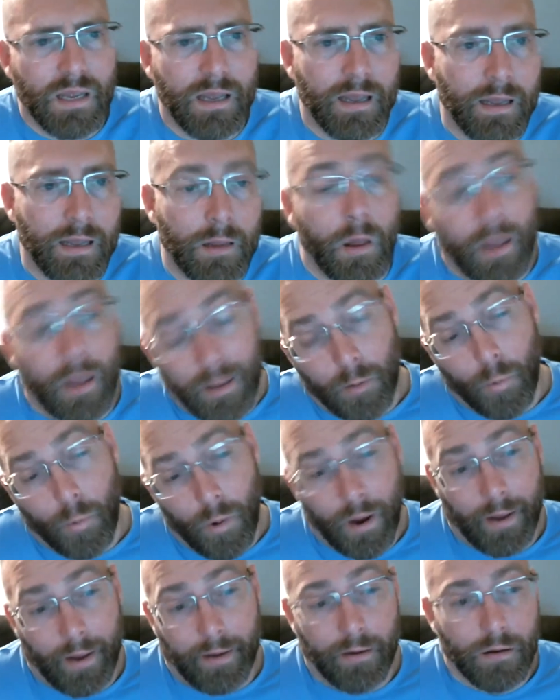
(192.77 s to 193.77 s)
a
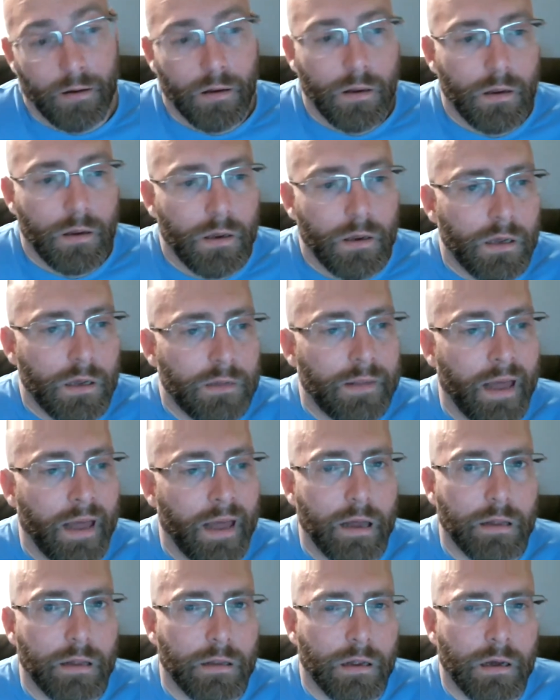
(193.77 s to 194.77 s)
way
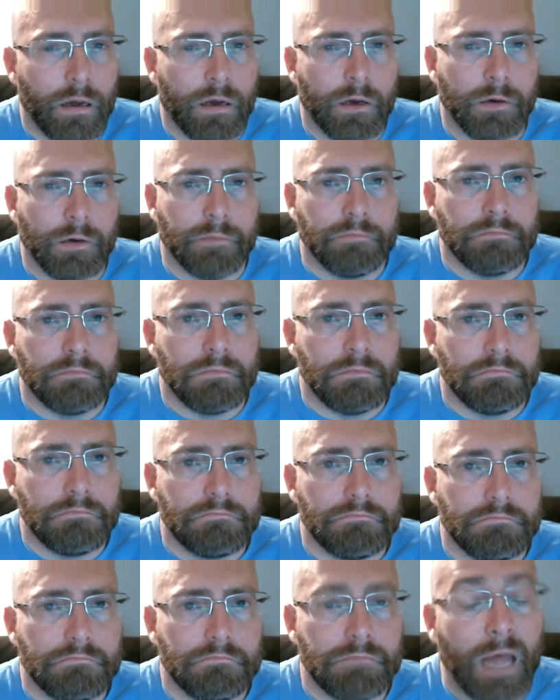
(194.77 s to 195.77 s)
that
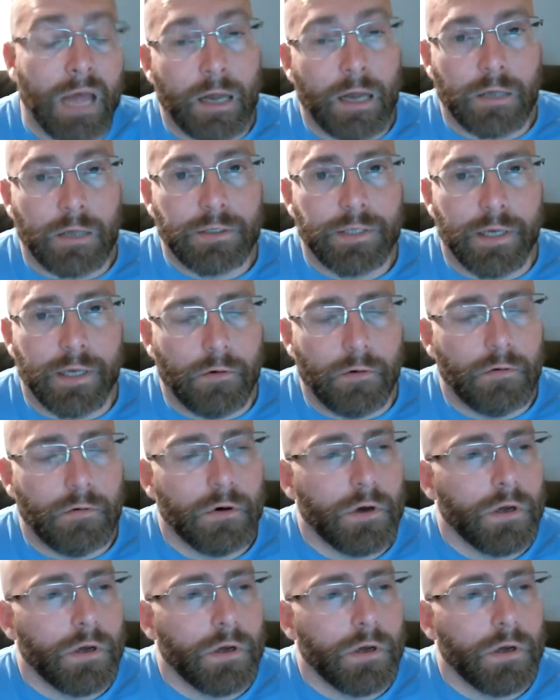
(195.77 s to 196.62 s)
I could tell.